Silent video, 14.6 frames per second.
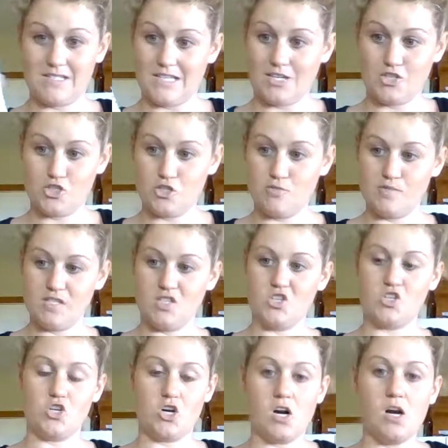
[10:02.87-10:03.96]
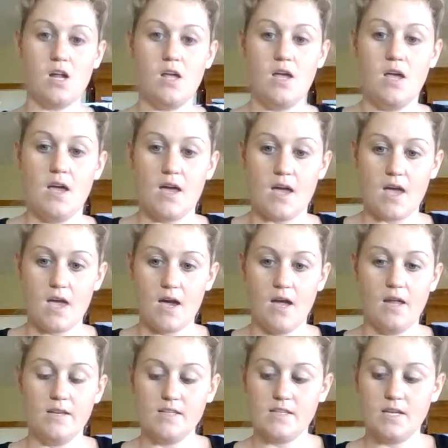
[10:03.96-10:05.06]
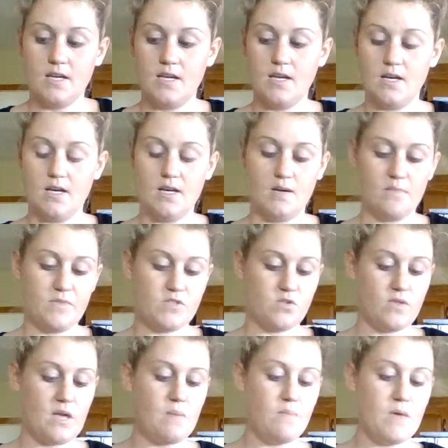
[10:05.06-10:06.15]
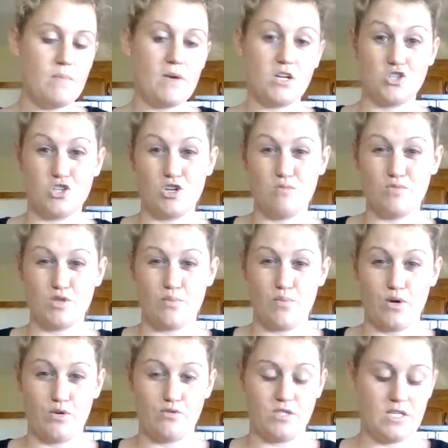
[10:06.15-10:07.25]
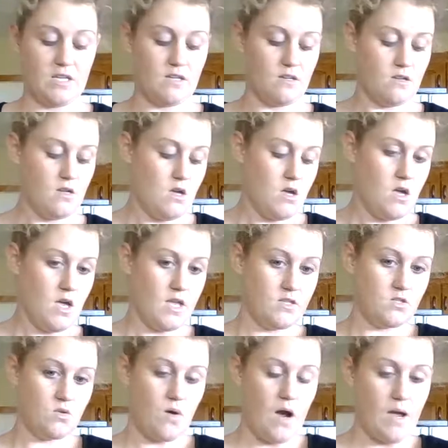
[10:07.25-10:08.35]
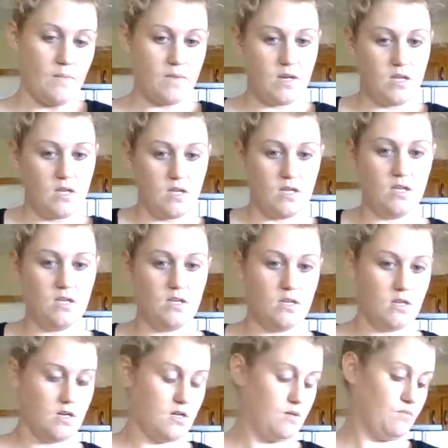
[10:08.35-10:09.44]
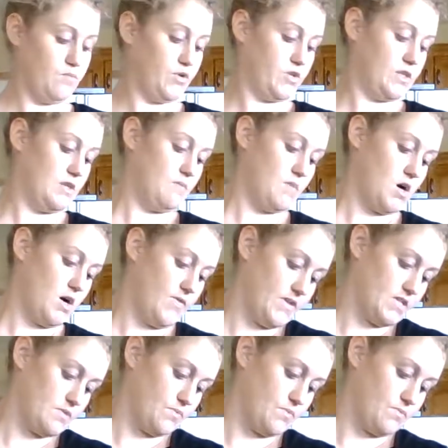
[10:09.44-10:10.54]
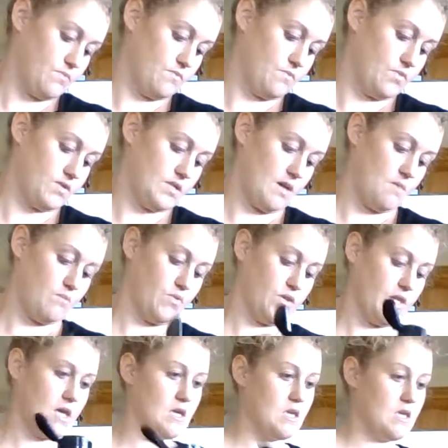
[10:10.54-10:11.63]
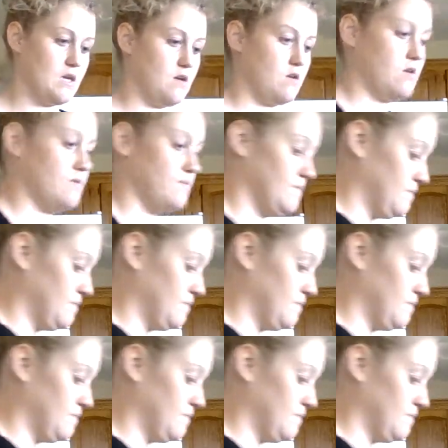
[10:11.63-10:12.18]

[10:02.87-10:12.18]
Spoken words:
It's like germs in a jar. And so they mimic germs or protein. And so I'm going to put them on this same plate here